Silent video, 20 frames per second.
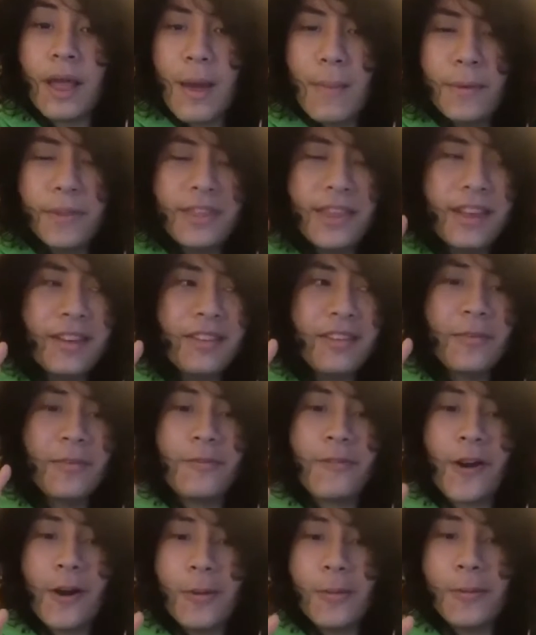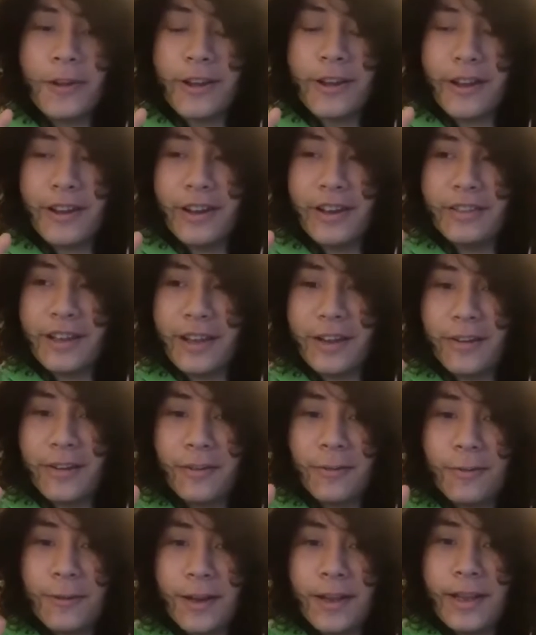But then some farmer cut it
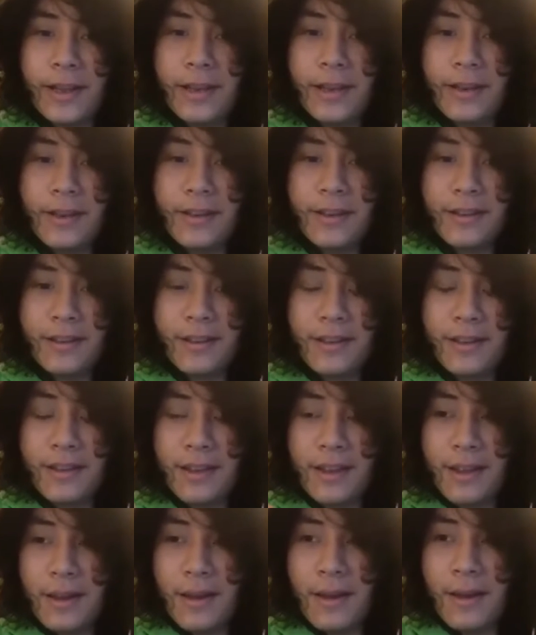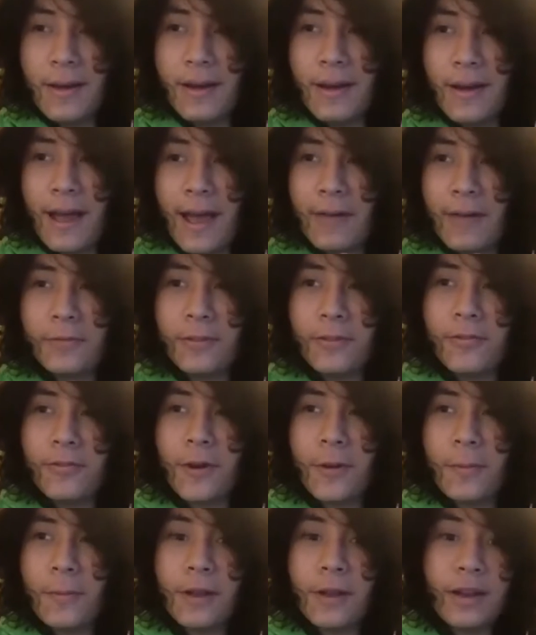down, right? After the
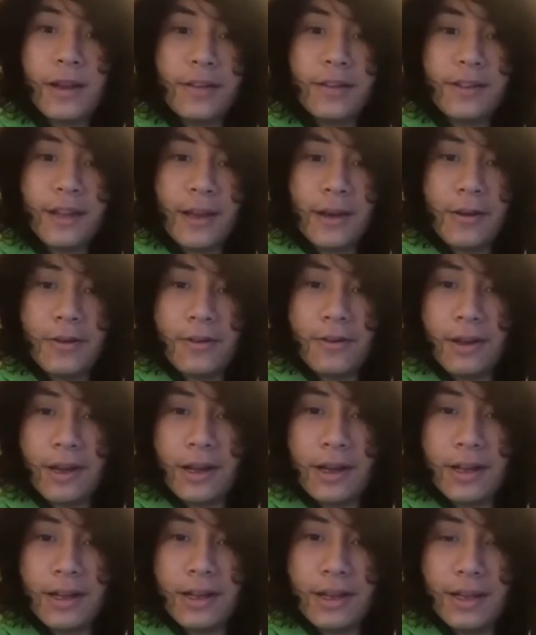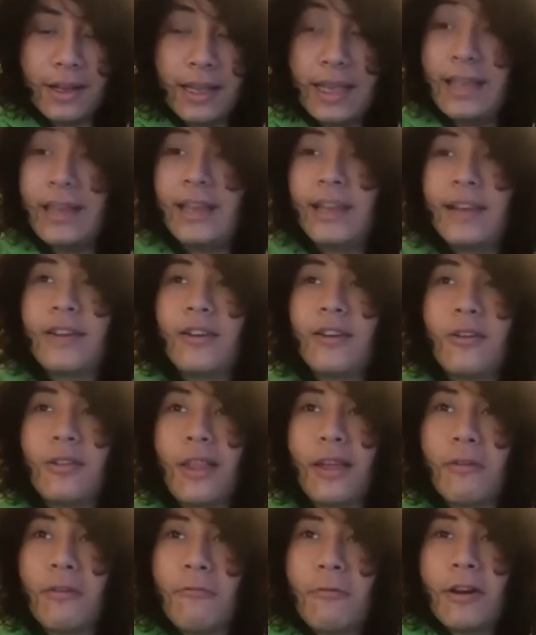farmer cut it down, he didn't know
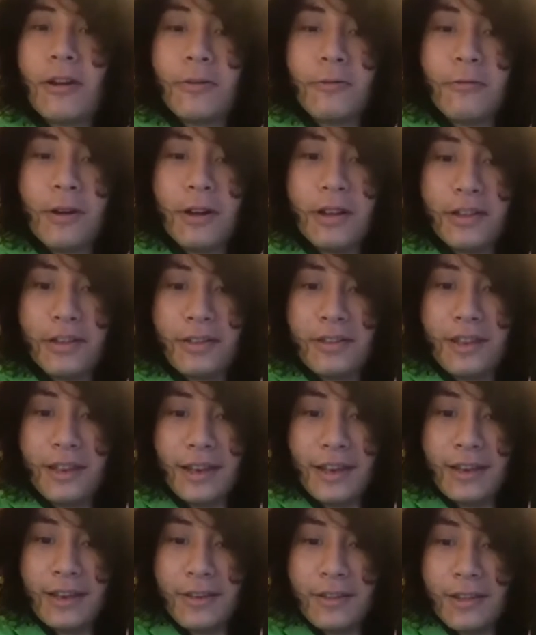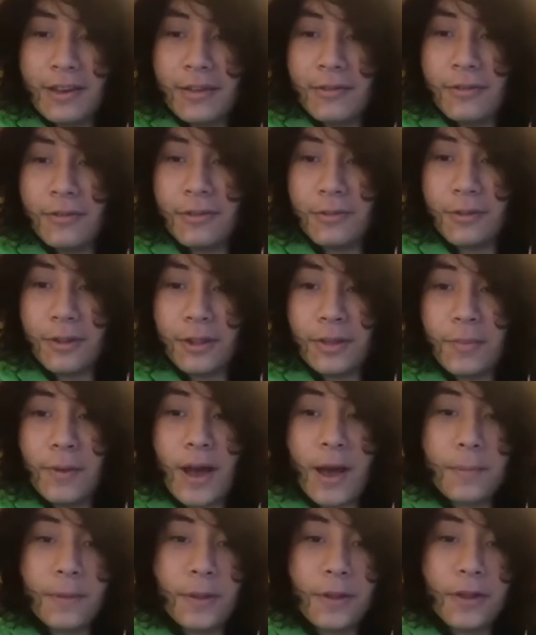like what it was. He didn't know that it was really
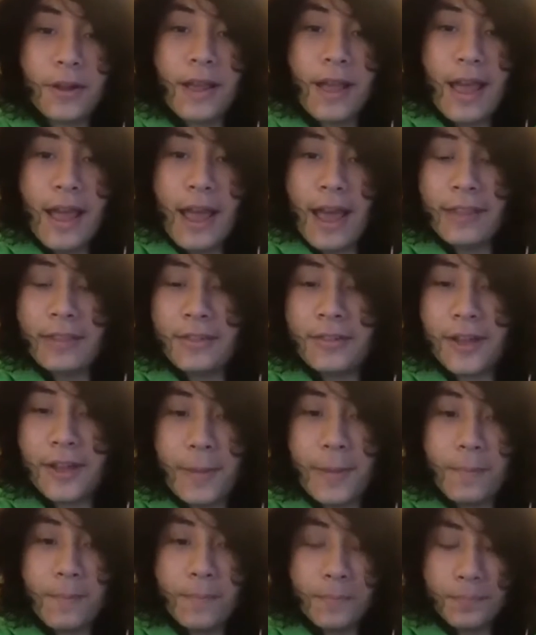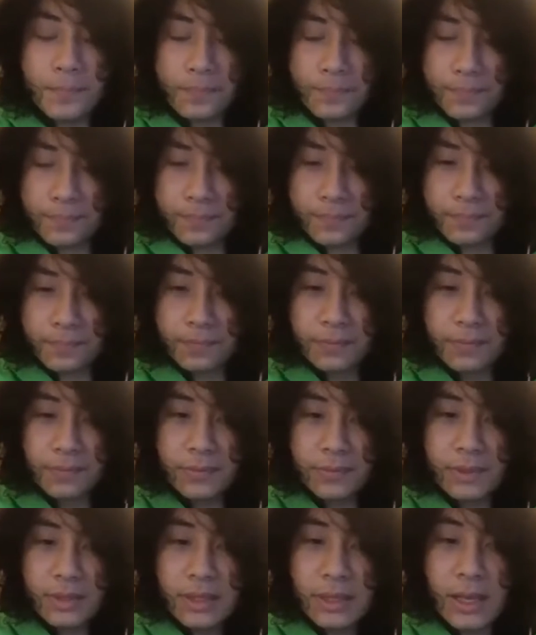popular at the time.
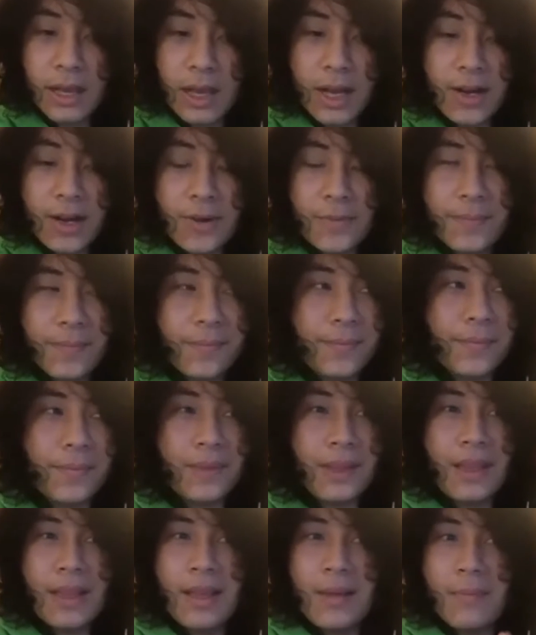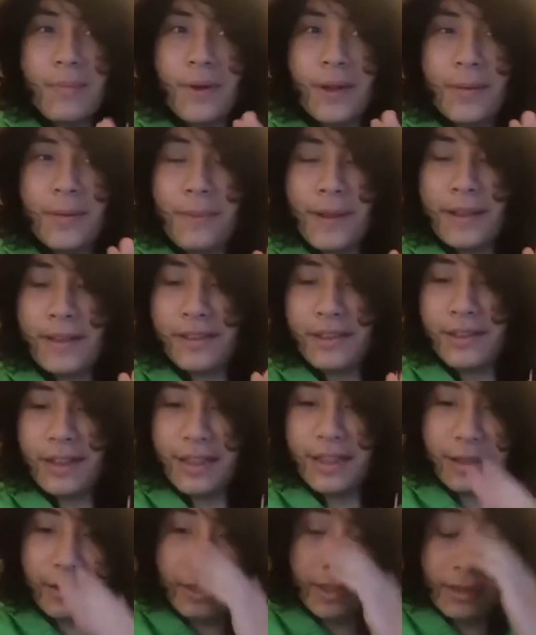But basically,
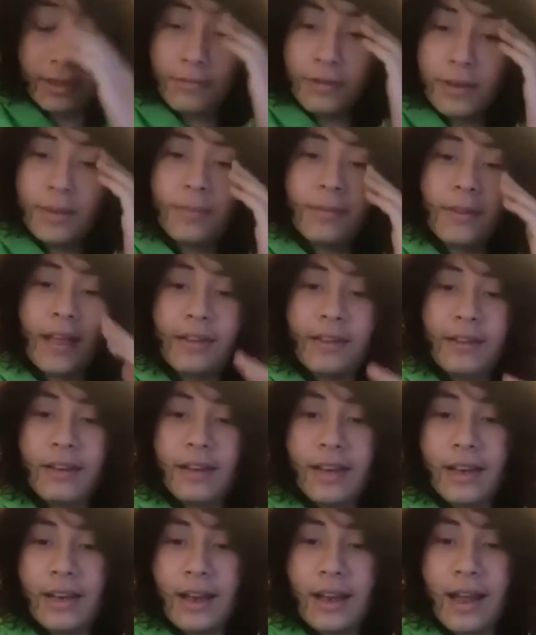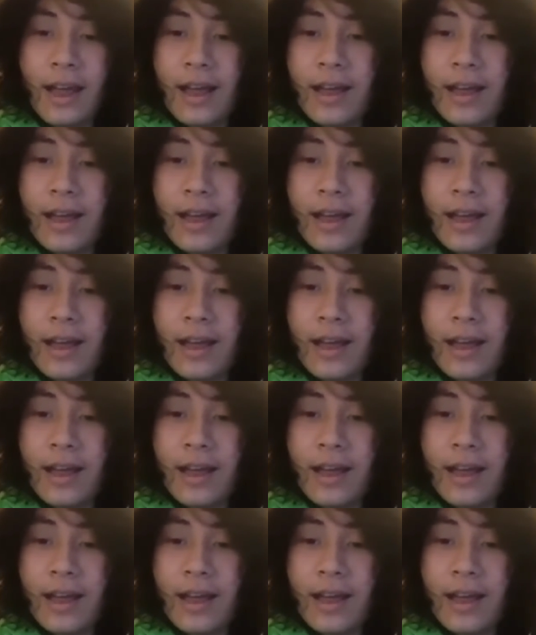they replanted it.